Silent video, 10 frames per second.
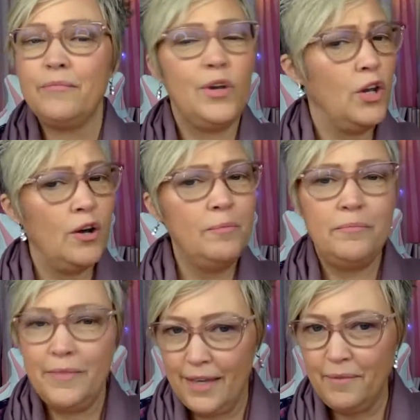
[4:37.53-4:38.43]
nope,
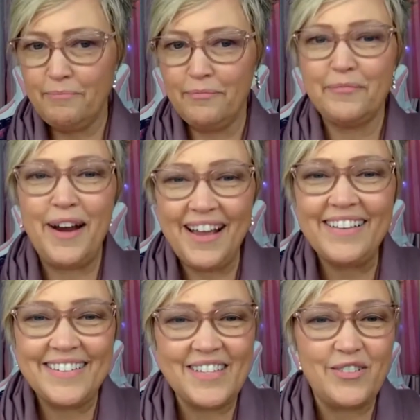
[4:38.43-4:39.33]
yep,
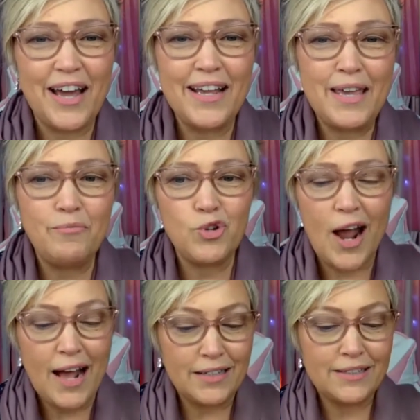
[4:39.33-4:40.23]
right? So kind of keep
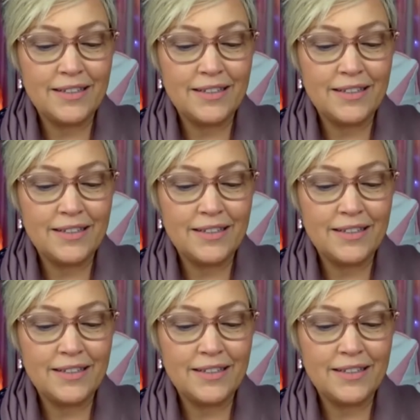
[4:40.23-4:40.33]
track.